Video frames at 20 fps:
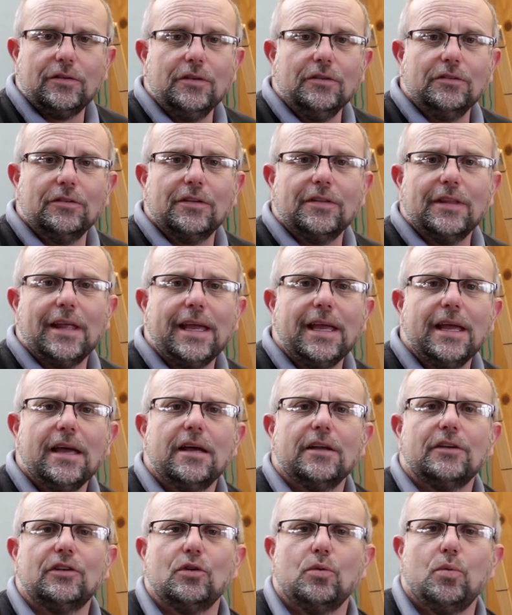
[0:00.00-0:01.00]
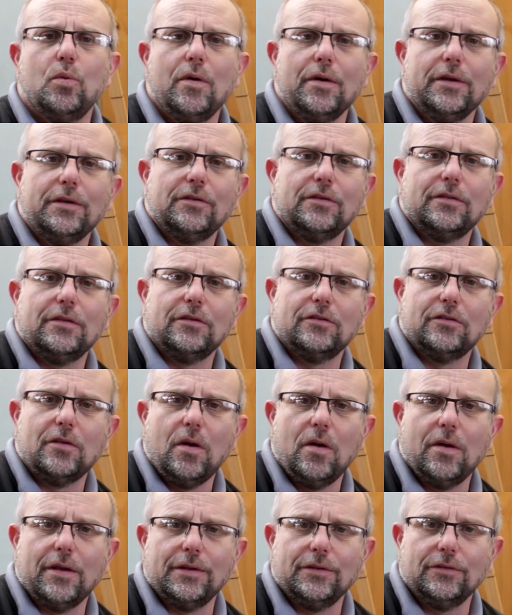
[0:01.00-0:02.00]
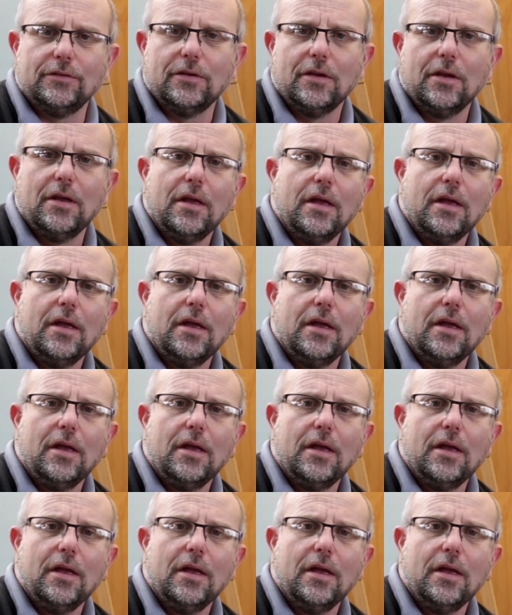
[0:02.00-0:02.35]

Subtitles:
is that they are twice the size